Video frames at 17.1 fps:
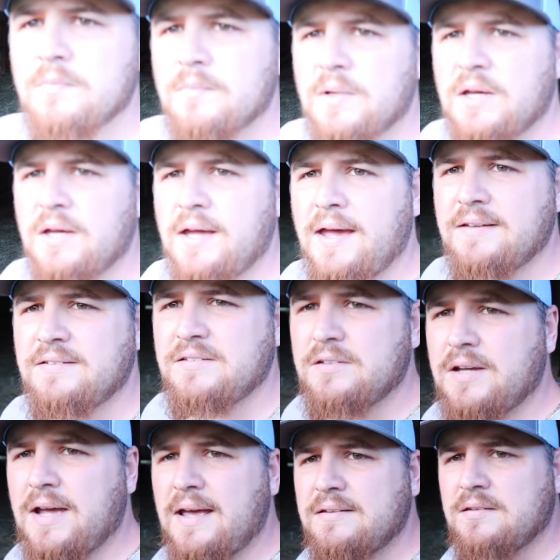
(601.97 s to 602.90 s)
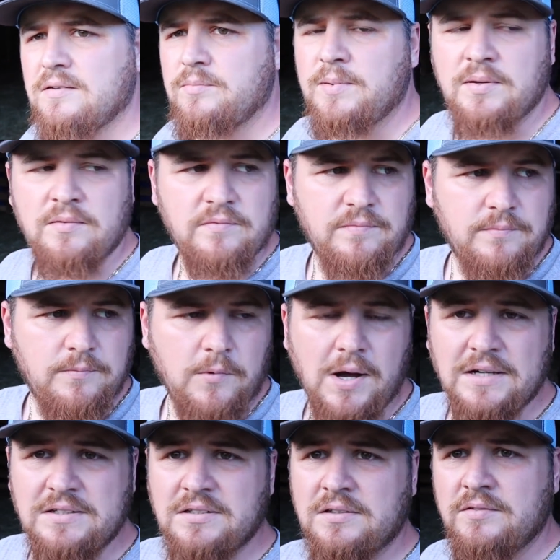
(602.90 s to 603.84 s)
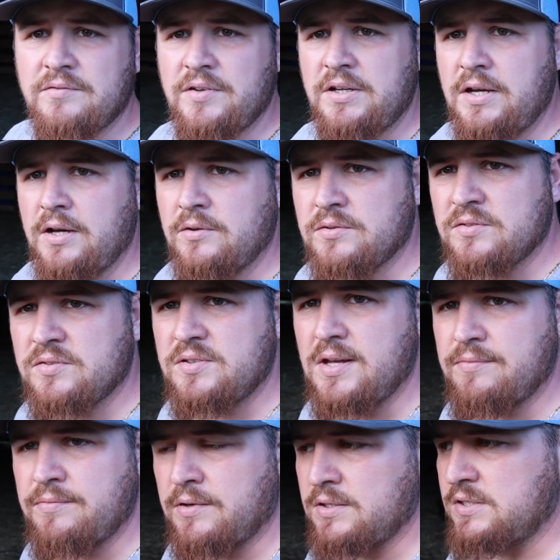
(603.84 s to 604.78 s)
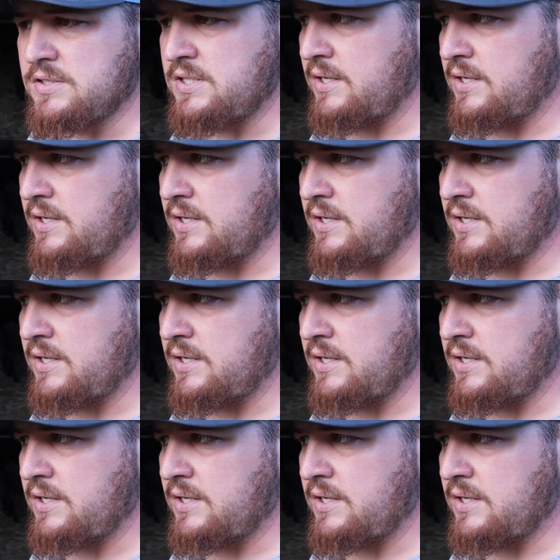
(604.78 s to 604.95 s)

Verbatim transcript: But as you guys have been watching the videos and stuff on the